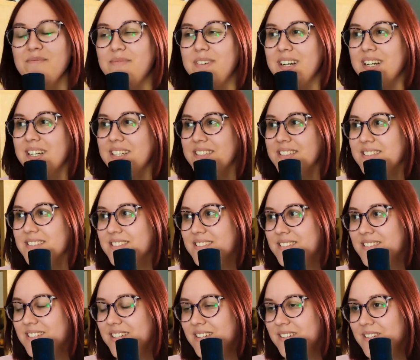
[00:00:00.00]
But
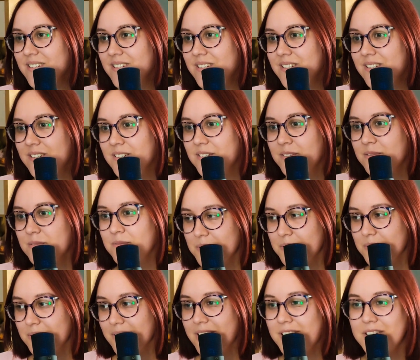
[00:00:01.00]

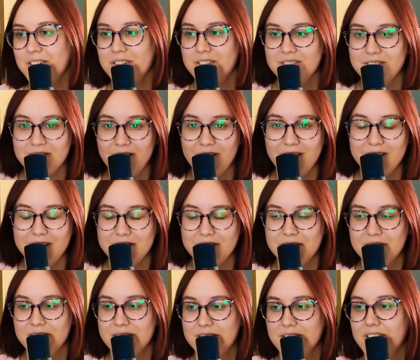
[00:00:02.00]
to our
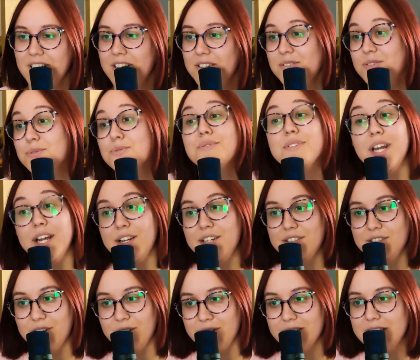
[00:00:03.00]
knowledge, and to
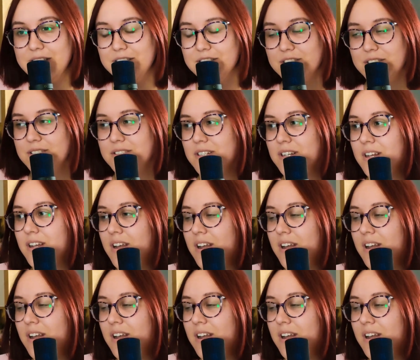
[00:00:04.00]
their knowledge,